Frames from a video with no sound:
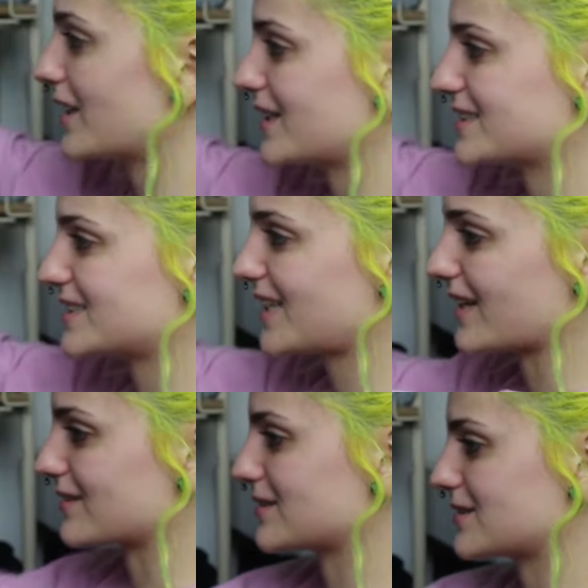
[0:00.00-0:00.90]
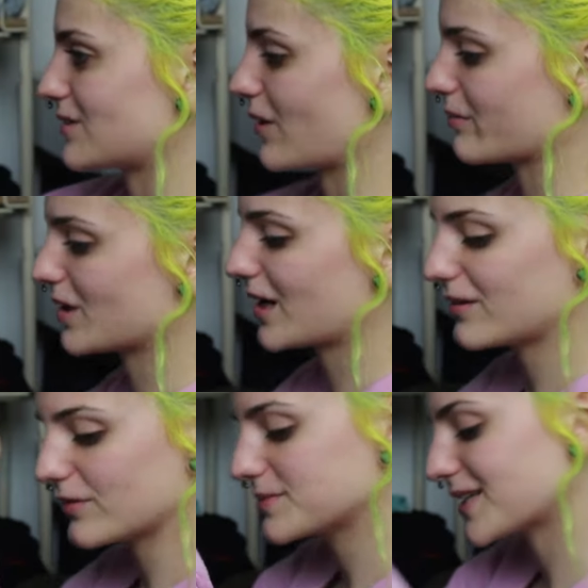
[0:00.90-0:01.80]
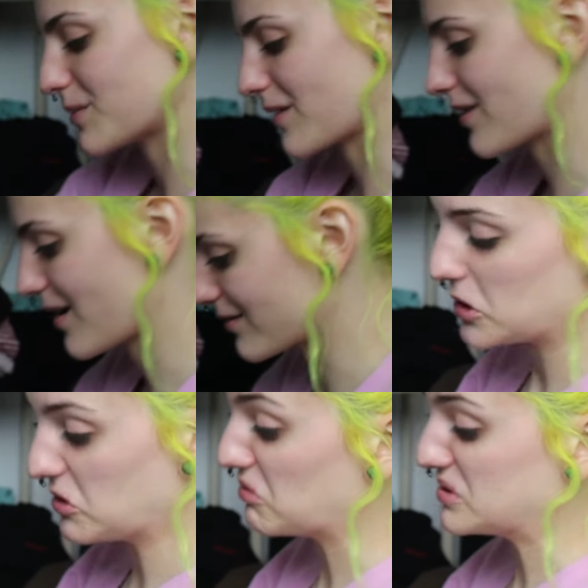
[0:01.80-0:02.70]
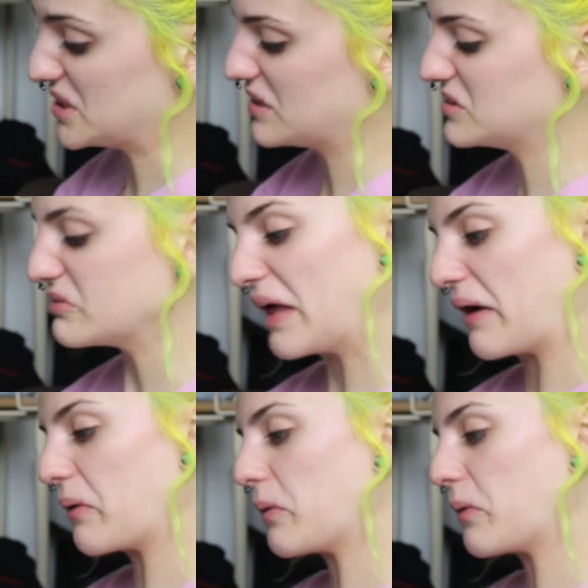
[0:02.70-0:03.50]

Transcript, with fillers: And it's stained, so I'm kind of upset about that didn't notice that until now.